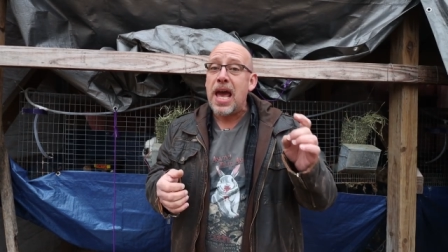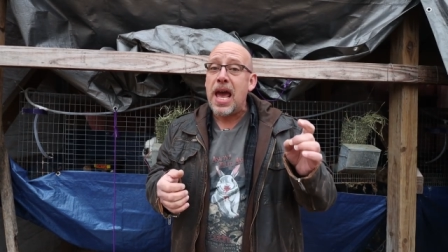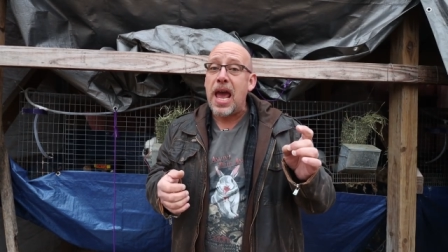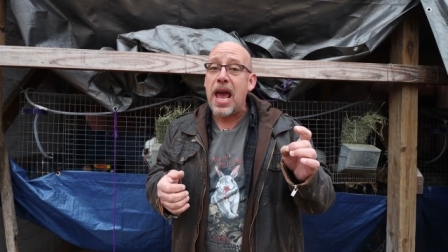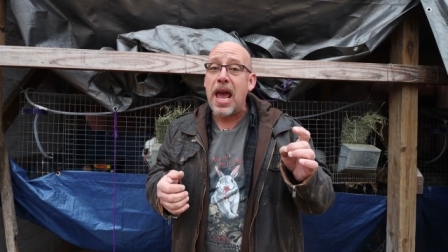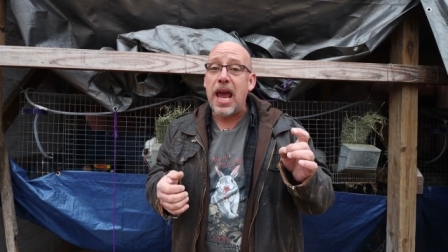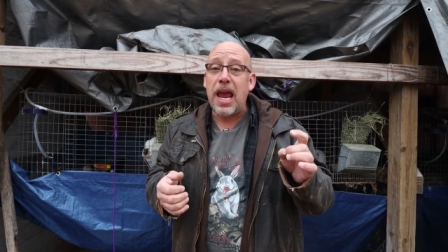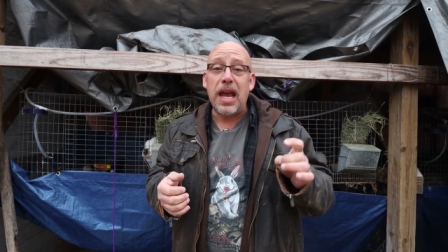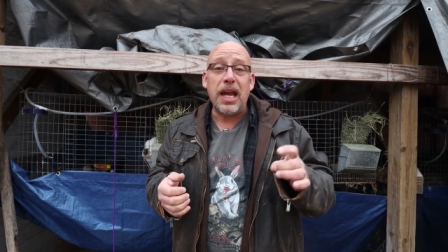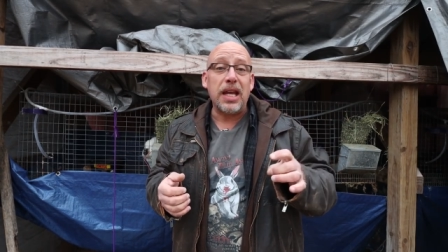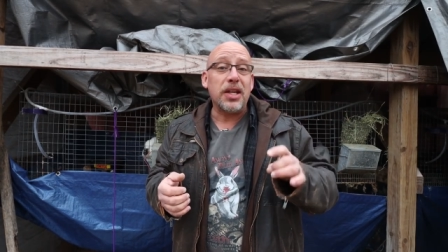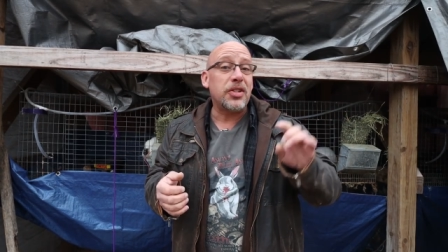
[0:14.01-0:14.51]

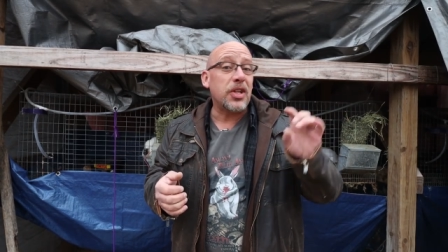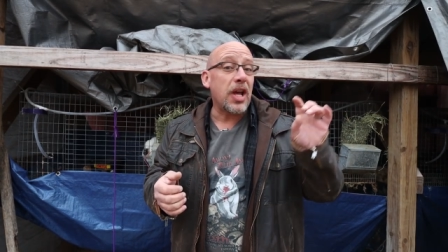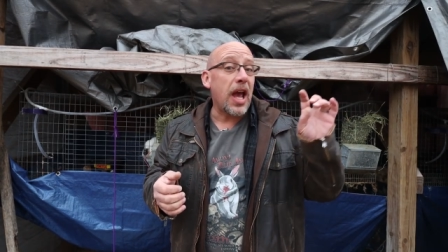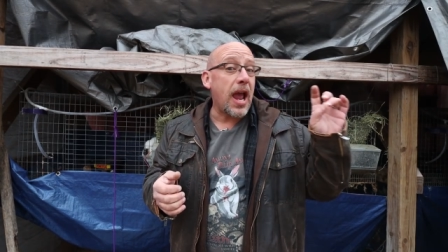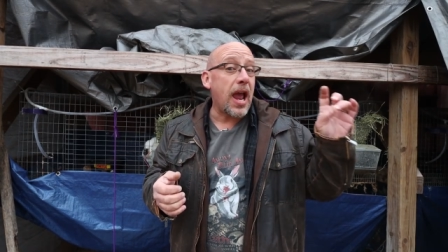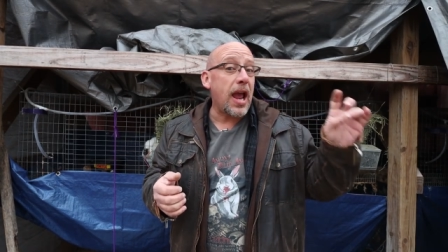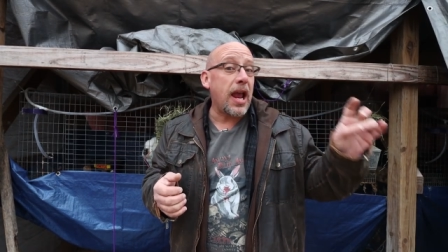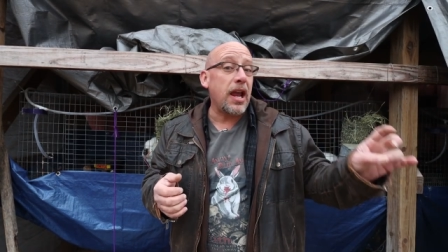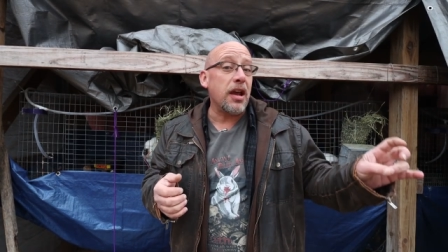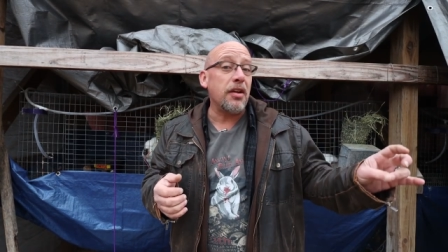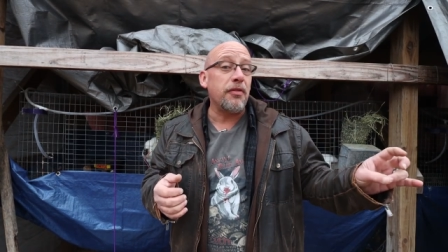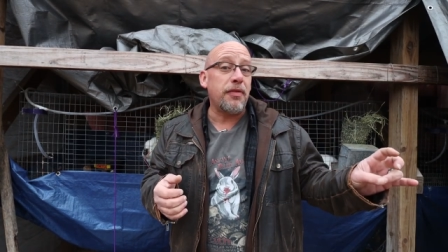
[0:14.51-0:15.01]
eggs,
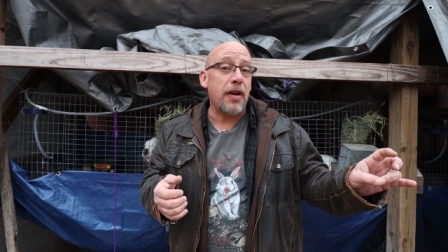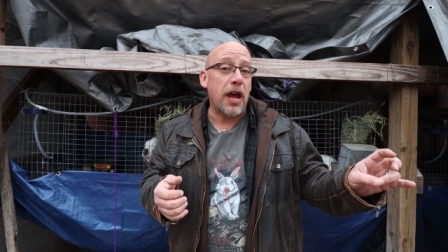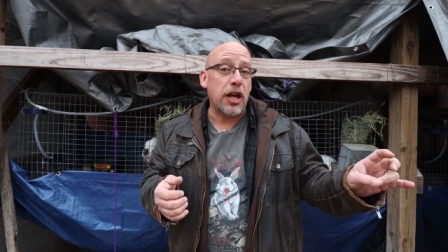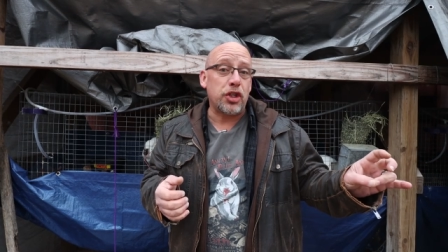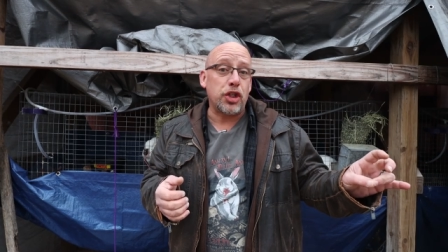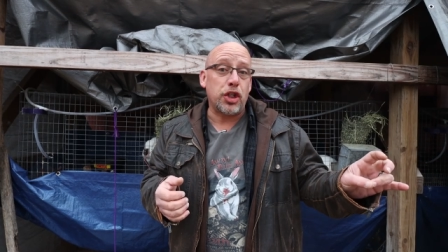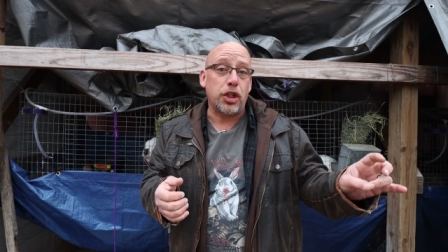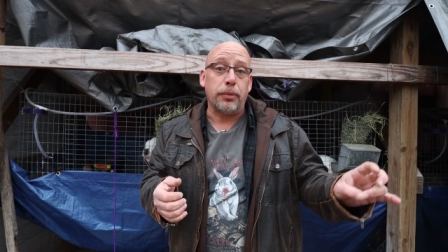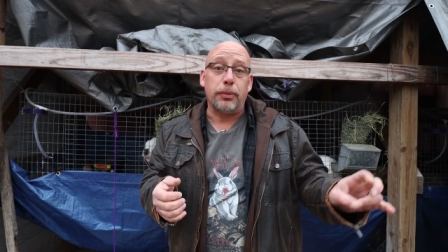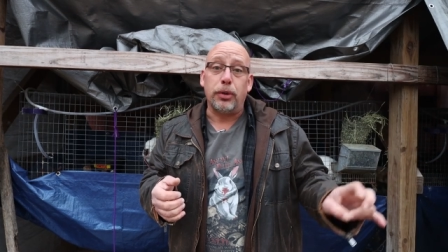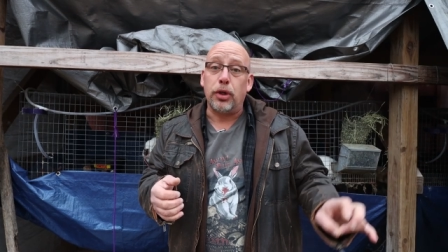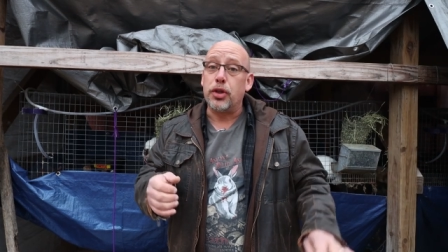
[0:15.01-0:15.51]
and
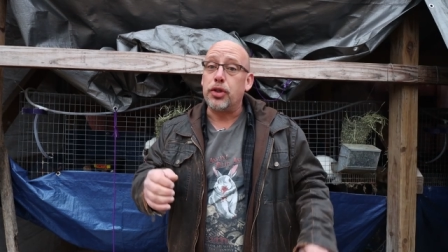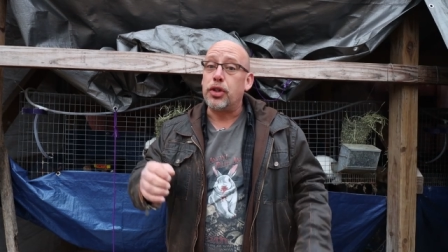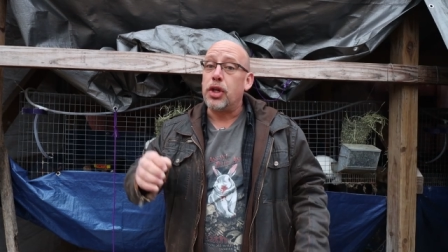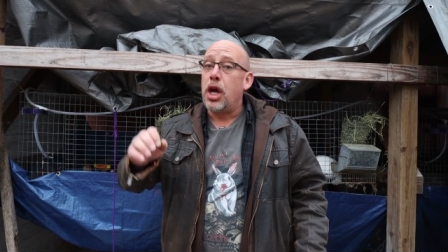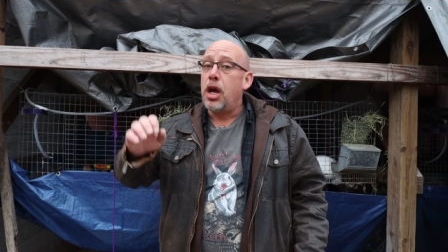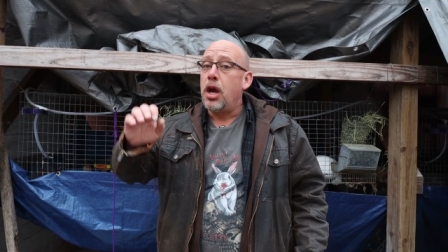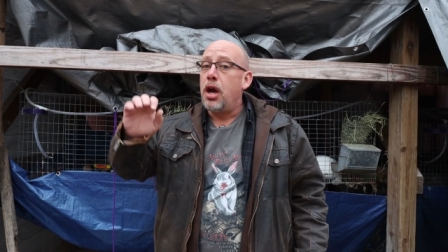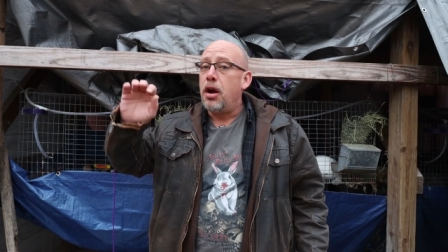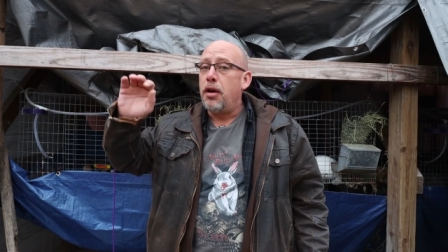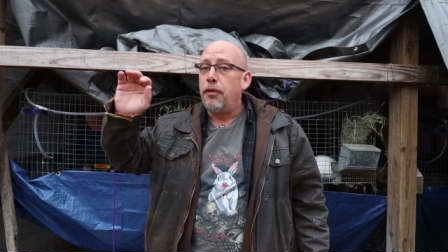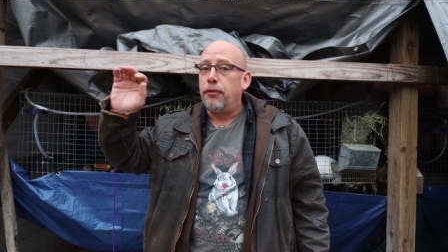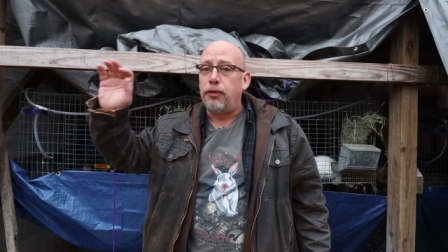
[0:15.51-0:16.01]
vegetables
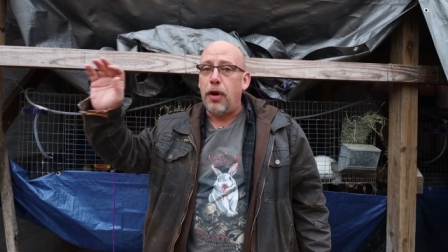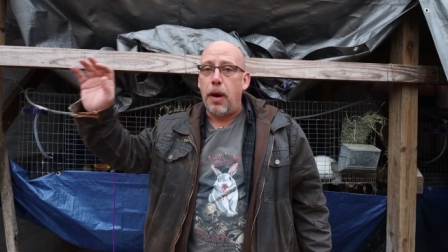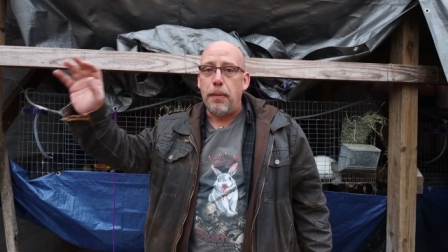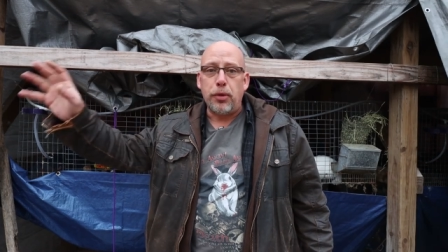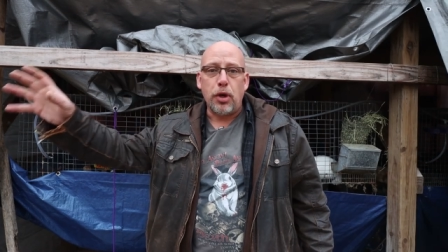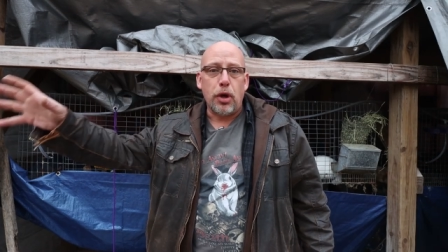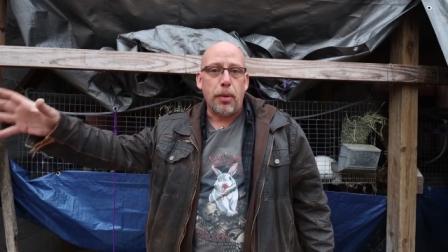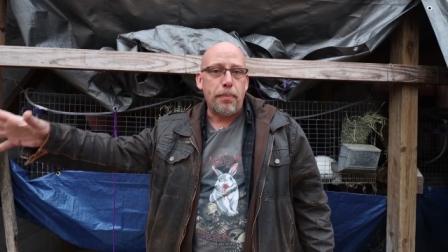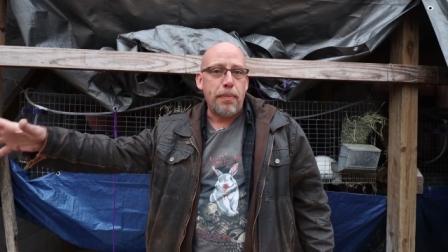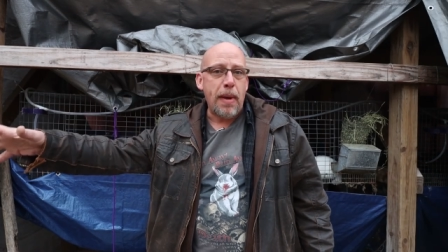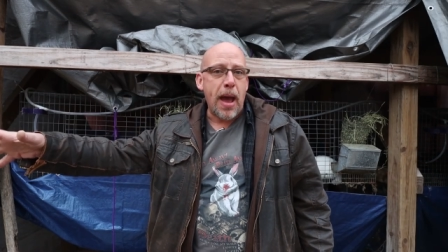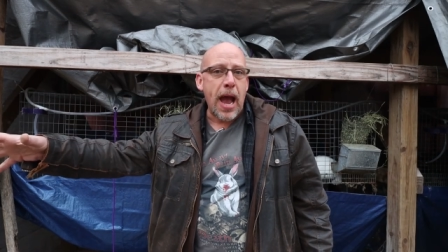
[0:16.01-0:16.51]
from
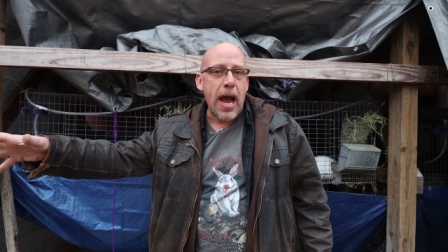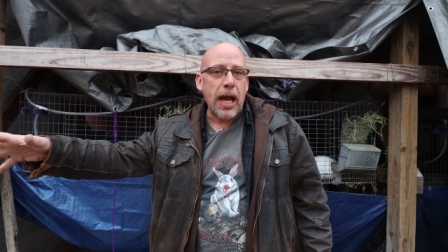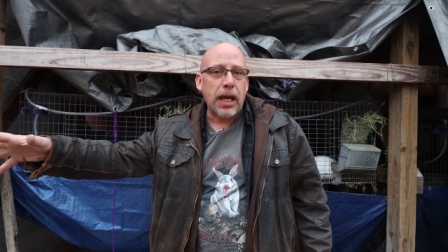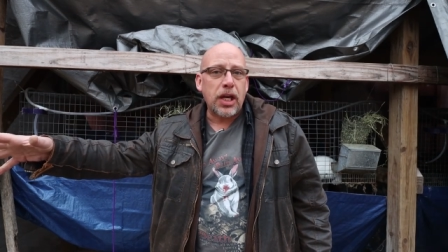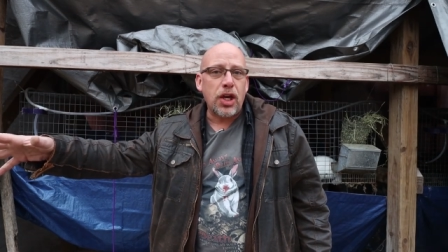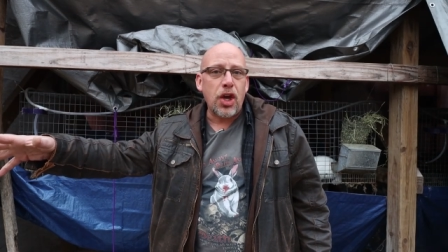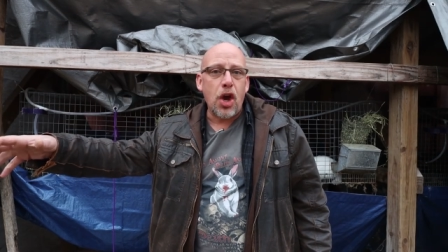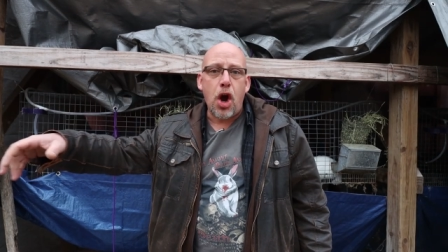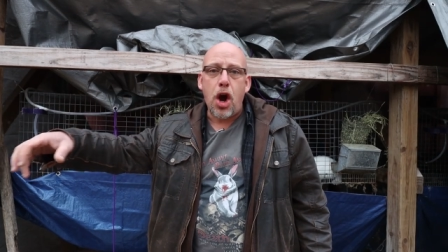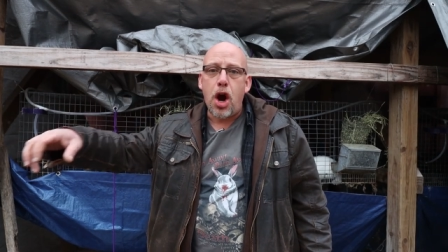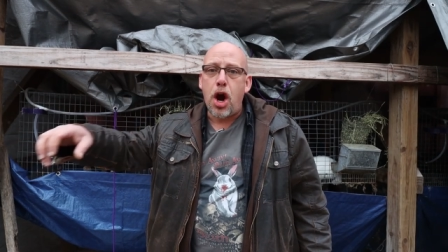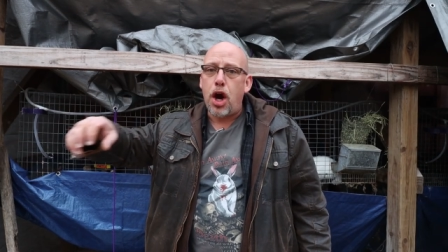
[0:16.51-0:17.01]
your
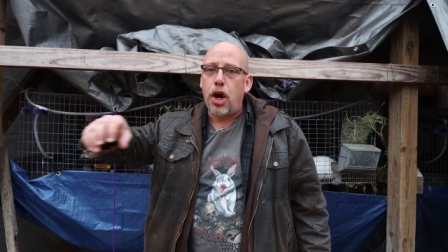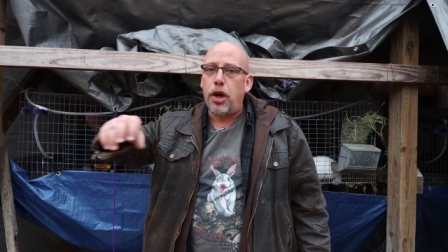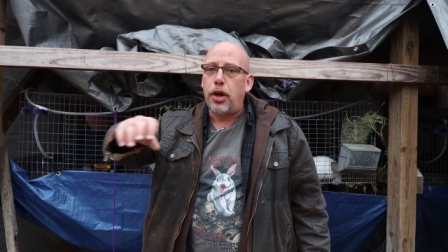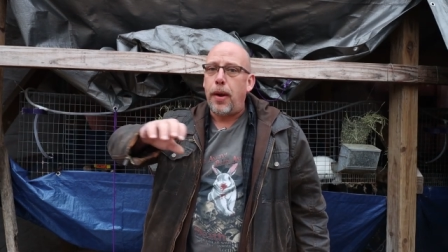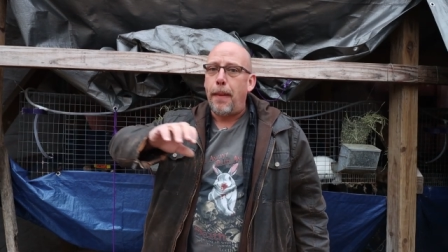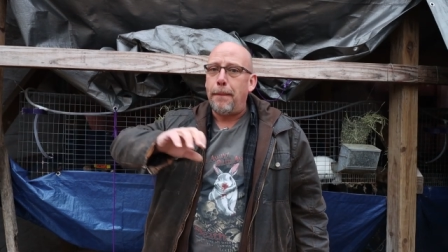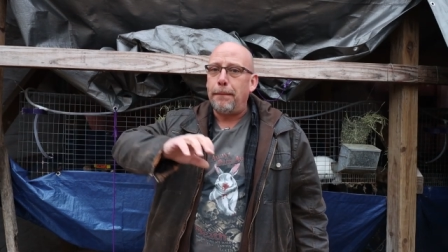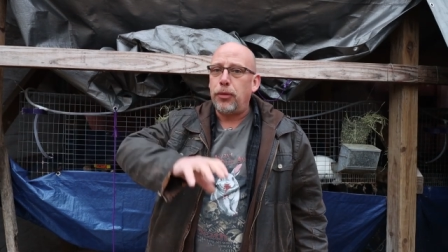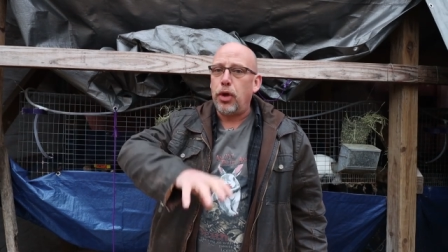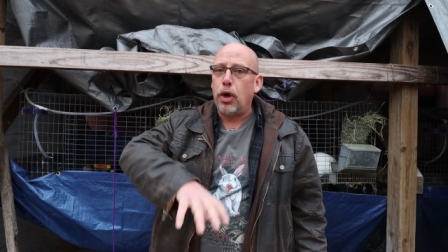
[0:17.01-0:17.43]
backyard,